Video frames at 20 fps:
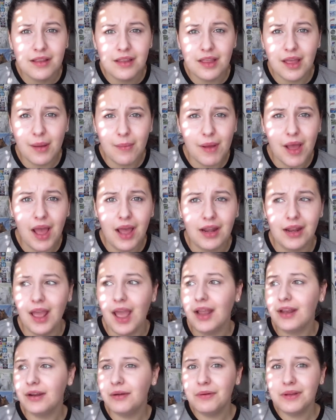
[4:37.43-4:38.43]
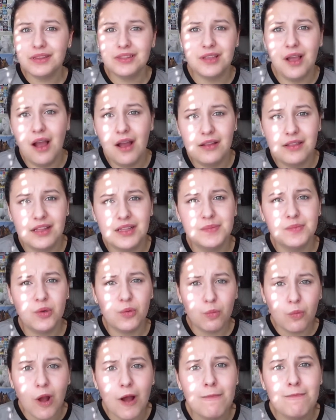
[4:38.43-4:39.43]
come on, I know a dog that's more
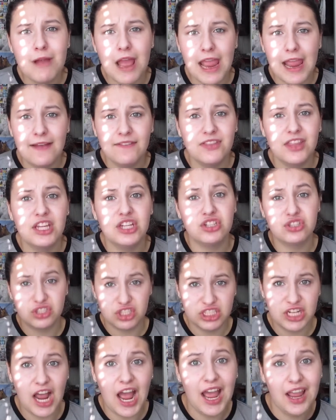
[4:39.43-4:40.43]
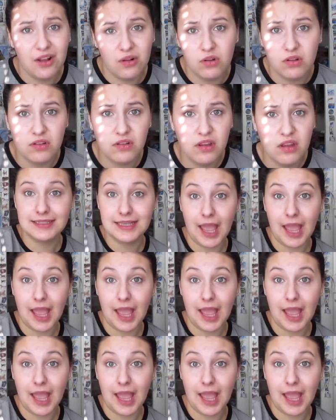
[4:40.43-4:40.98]
well-behaved than your child.